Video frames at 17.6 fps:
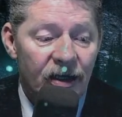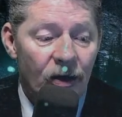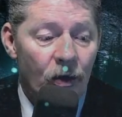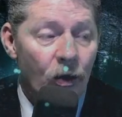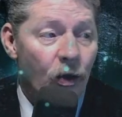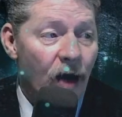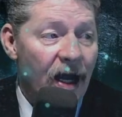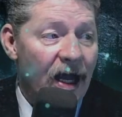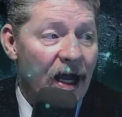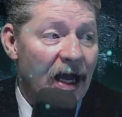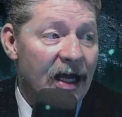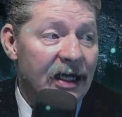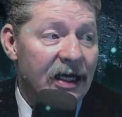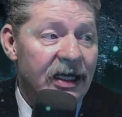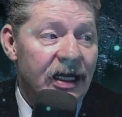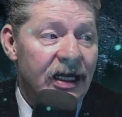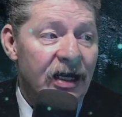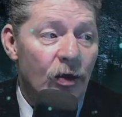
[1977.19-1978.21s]

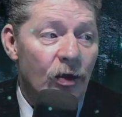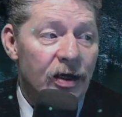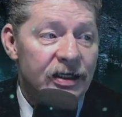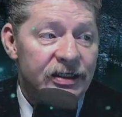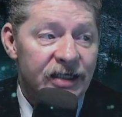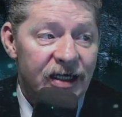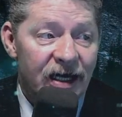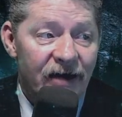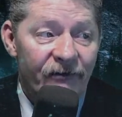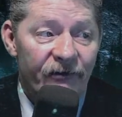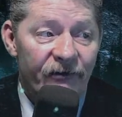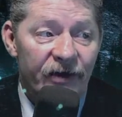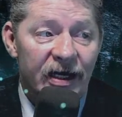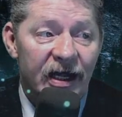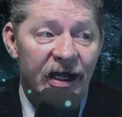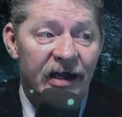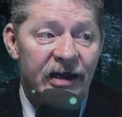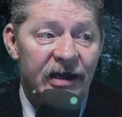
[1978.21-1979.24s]
when he was an
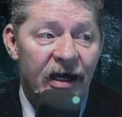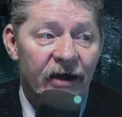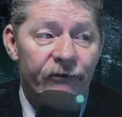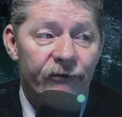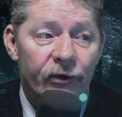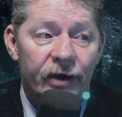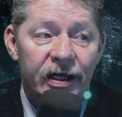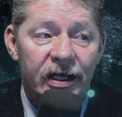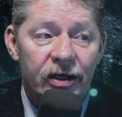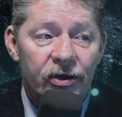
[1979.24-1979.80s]
infant, and therefore he